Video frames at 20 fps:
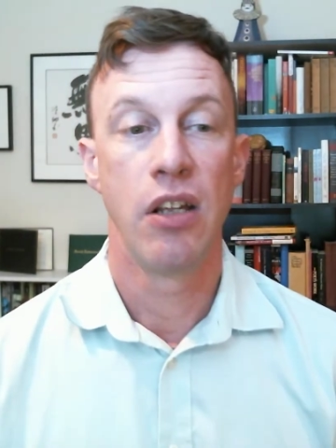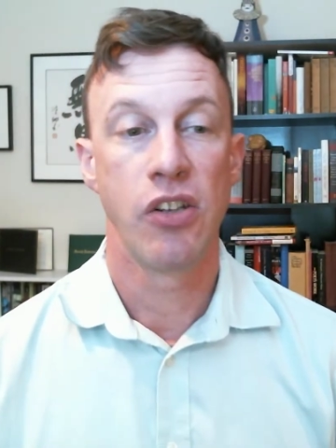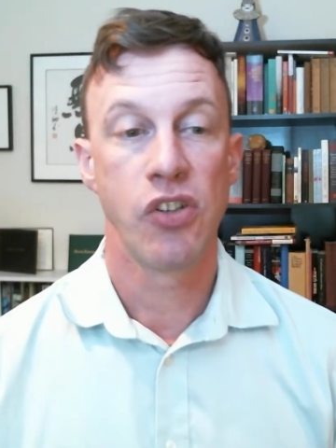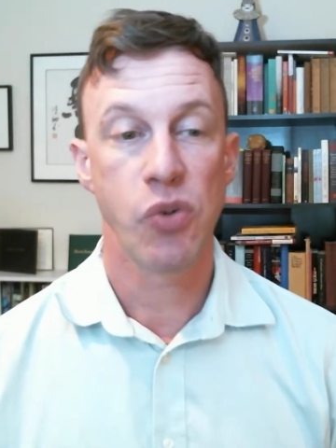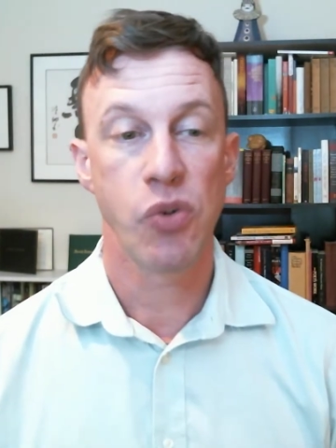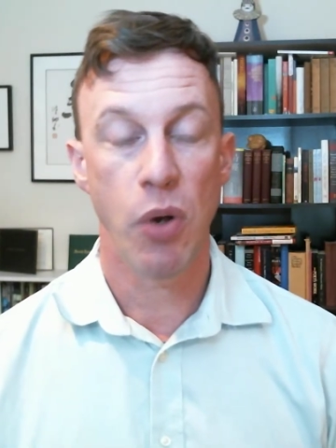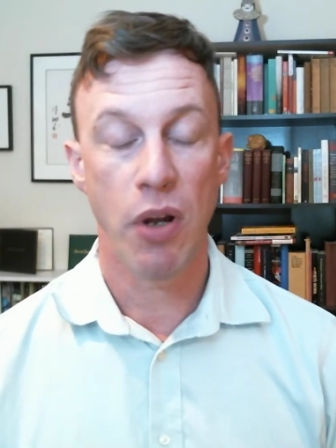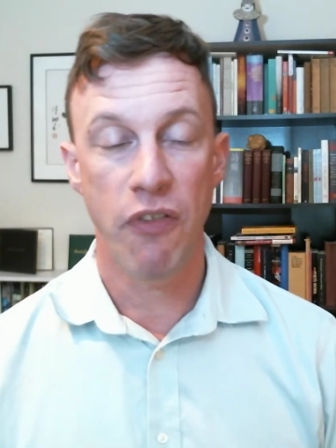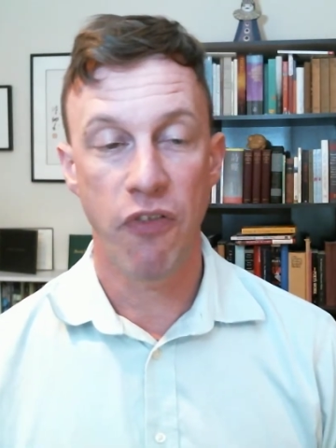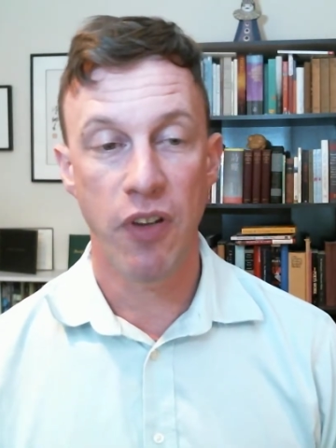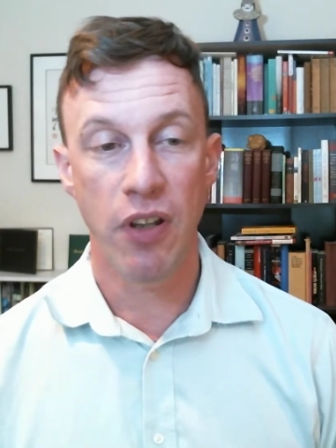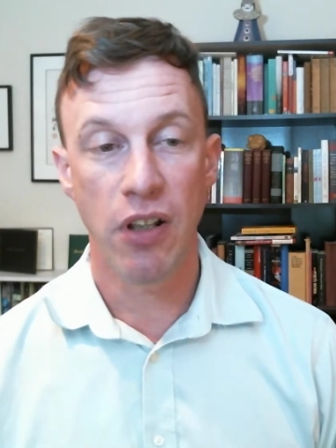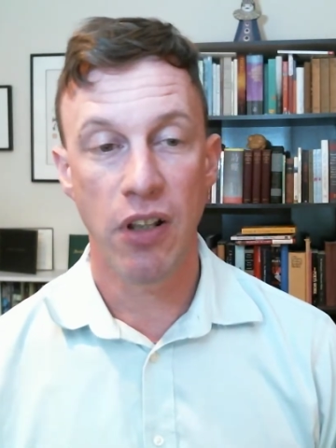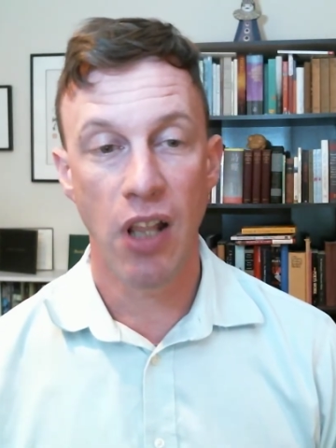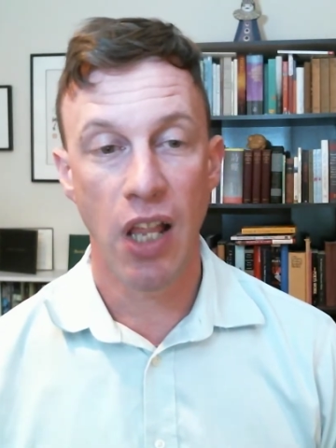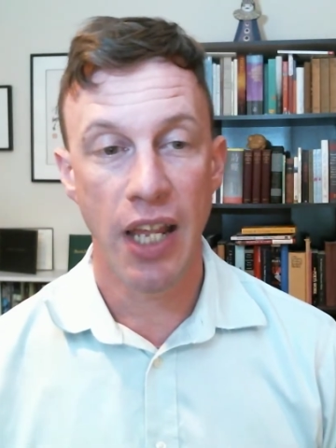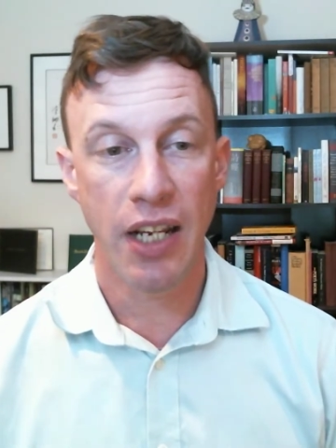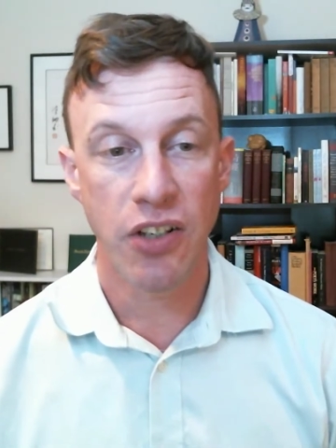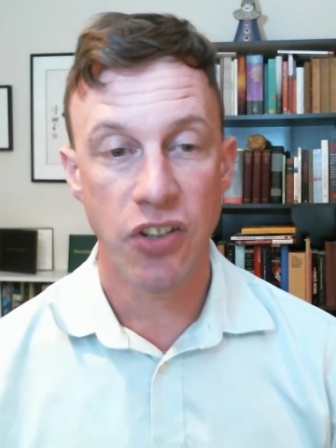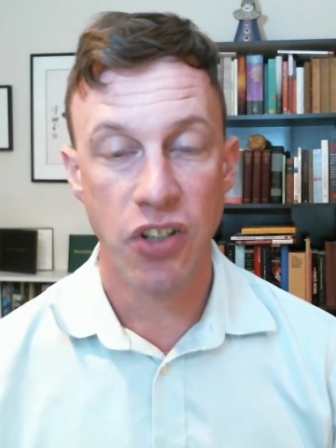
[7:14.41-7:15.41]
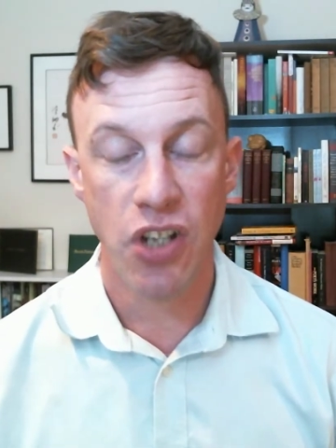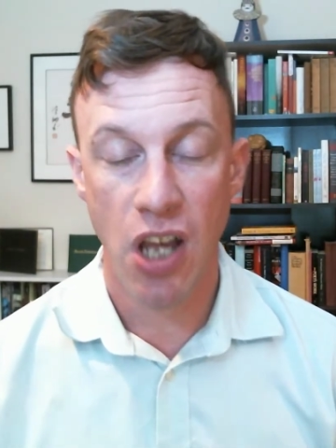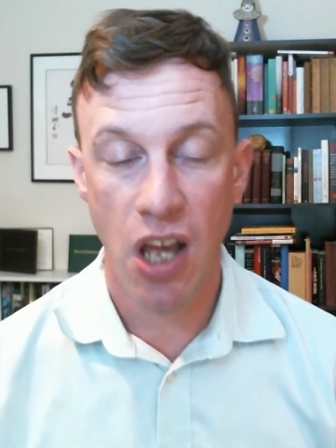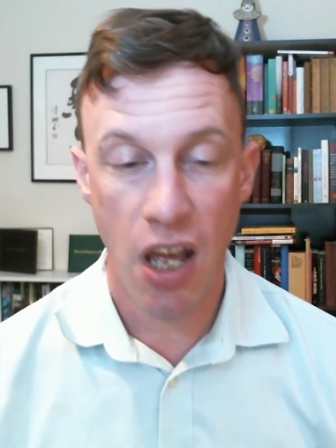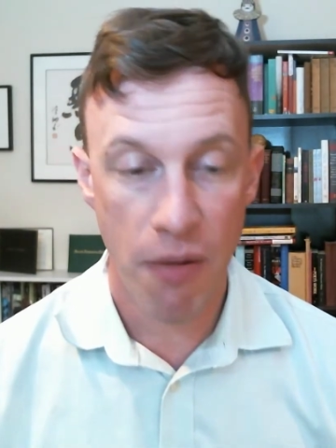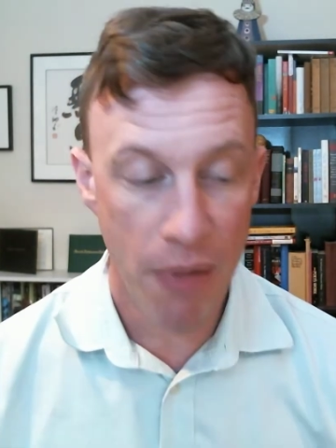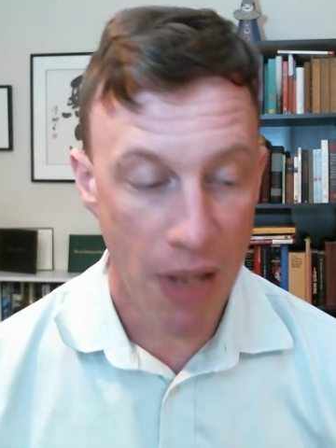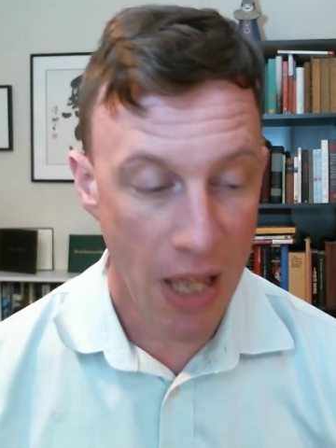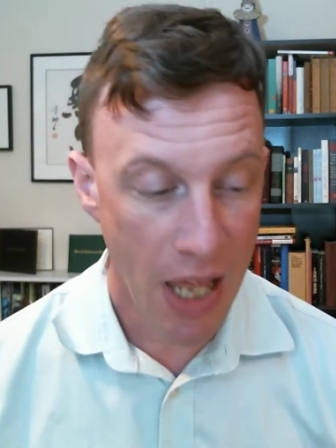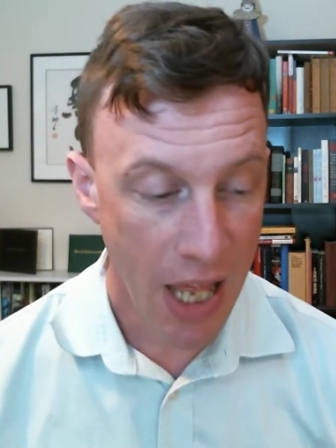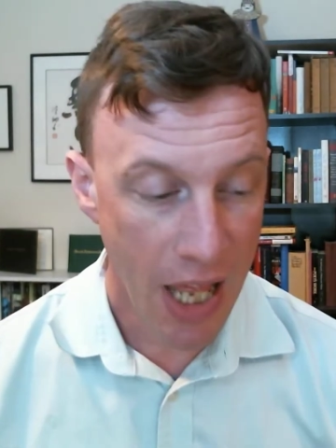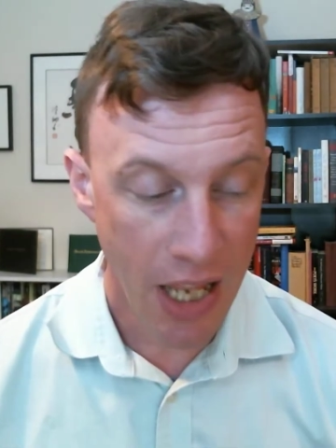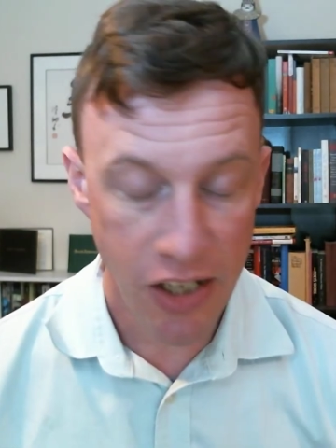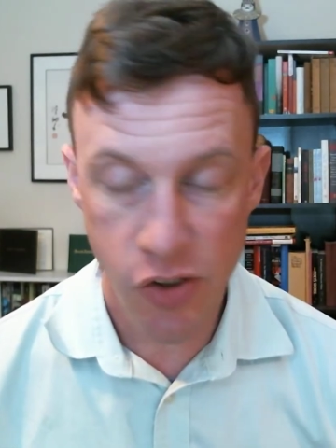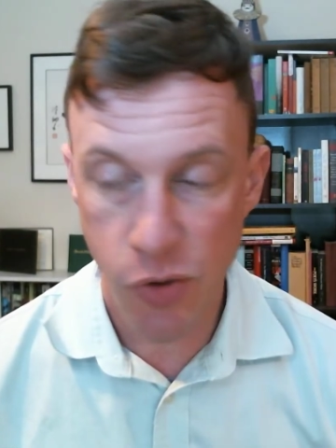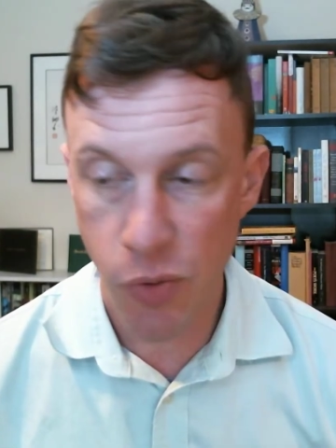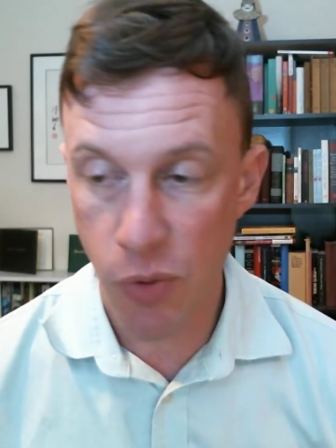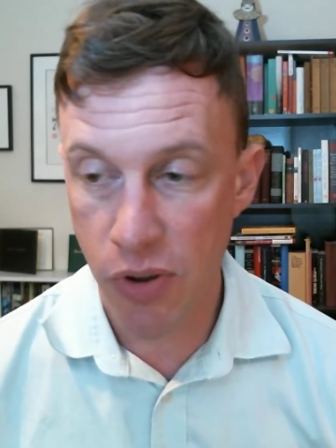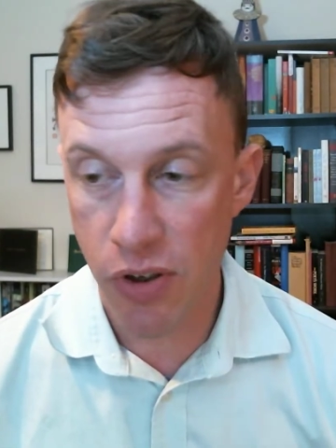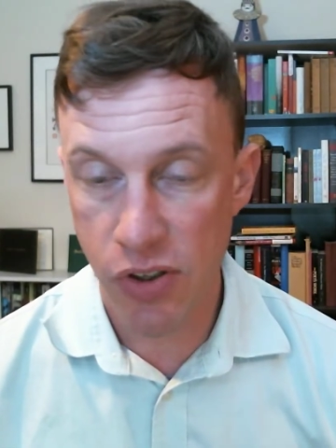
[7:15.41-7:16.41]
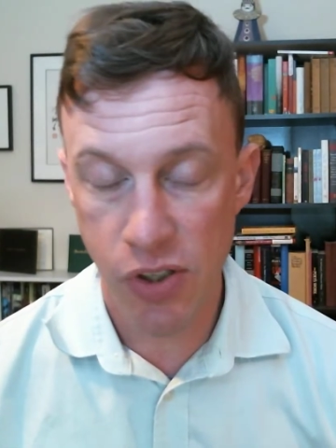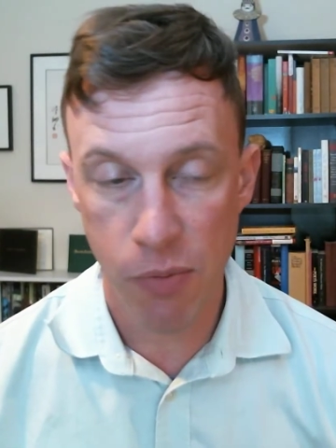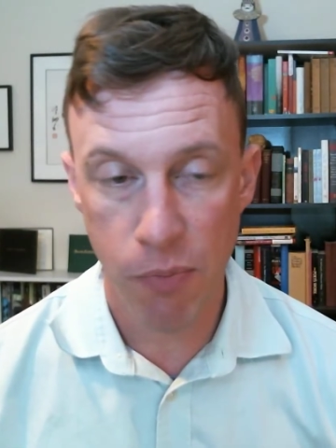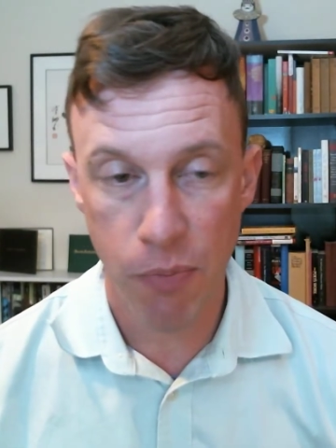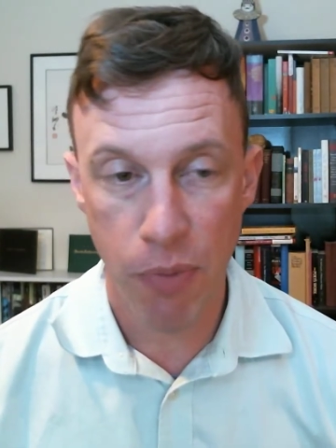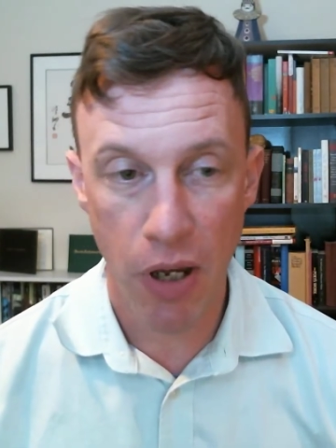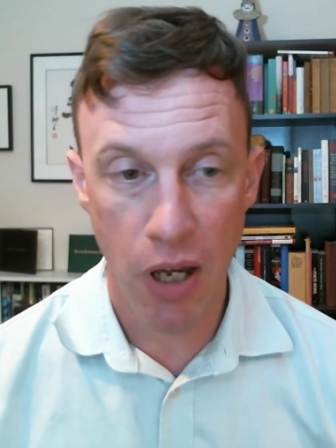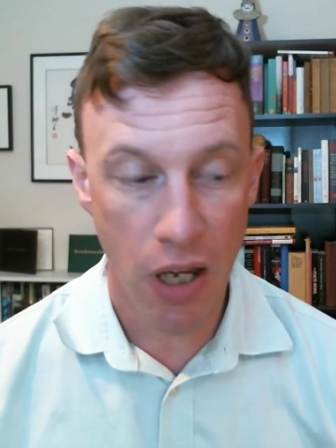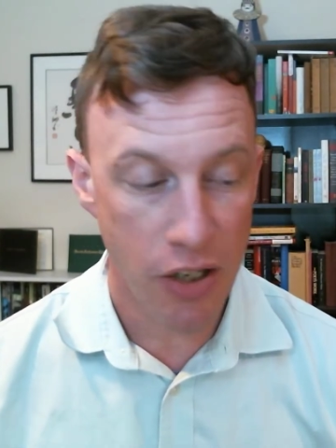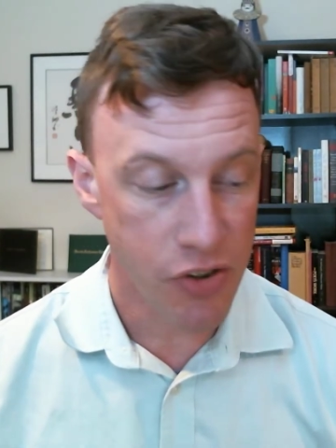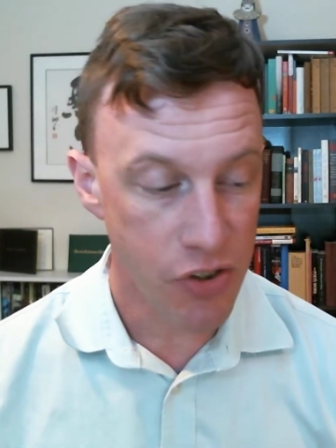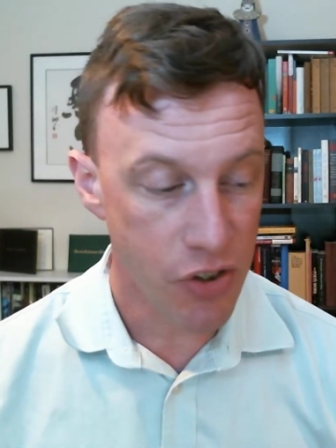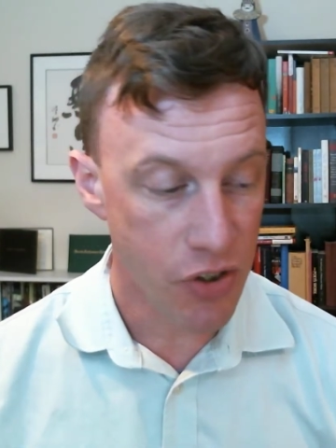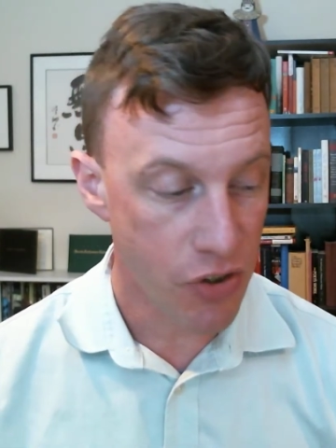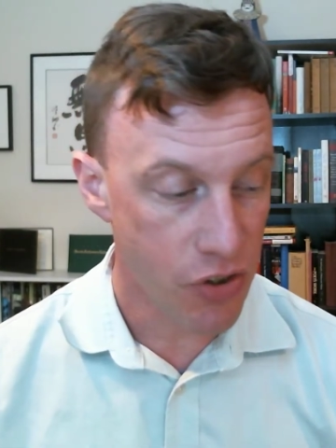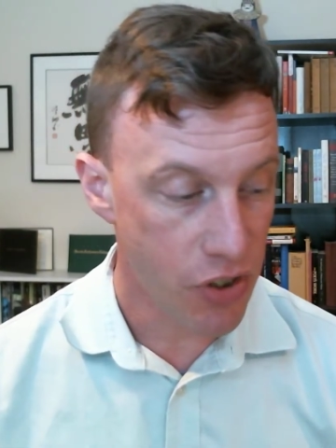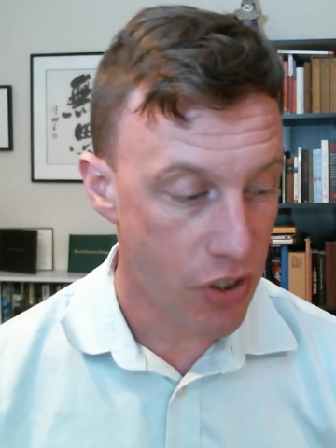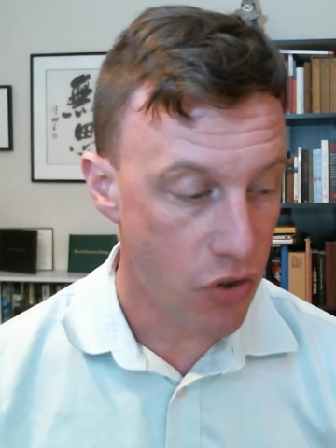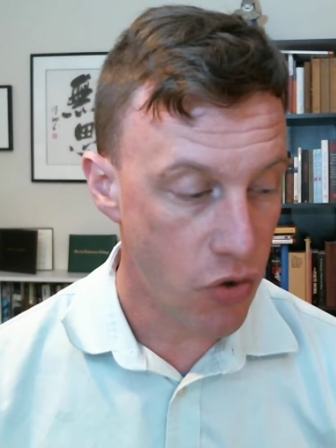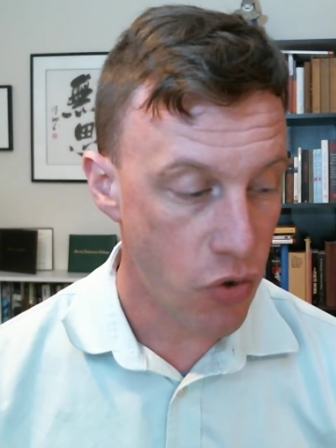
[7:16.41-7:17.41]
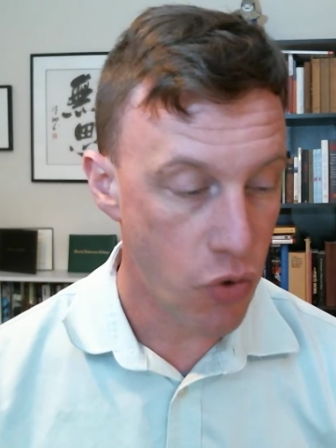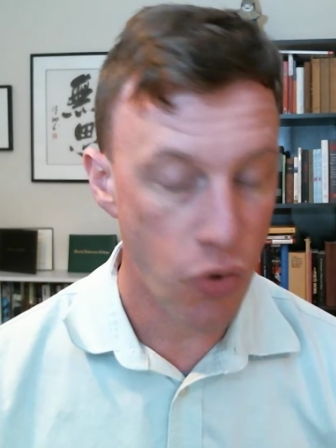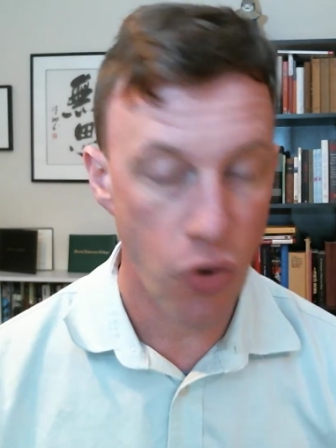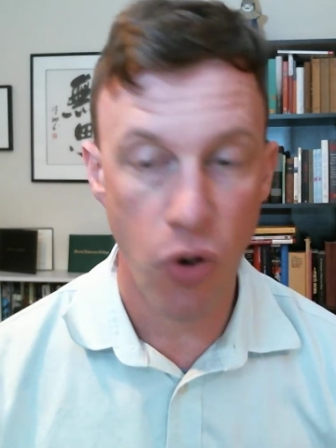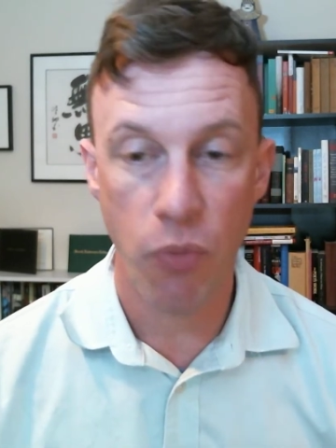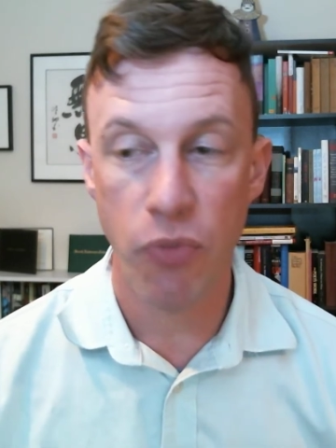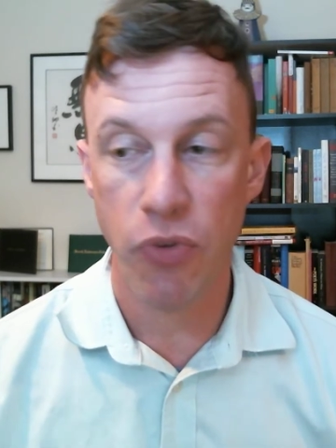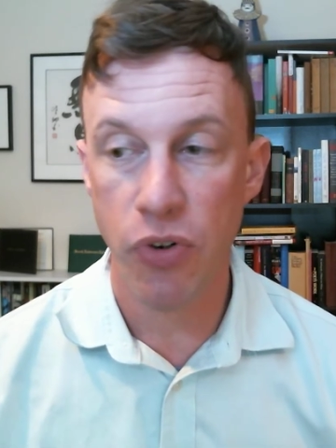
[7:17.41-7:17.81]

So I feel like Tom Hanks with his imposter syndrome,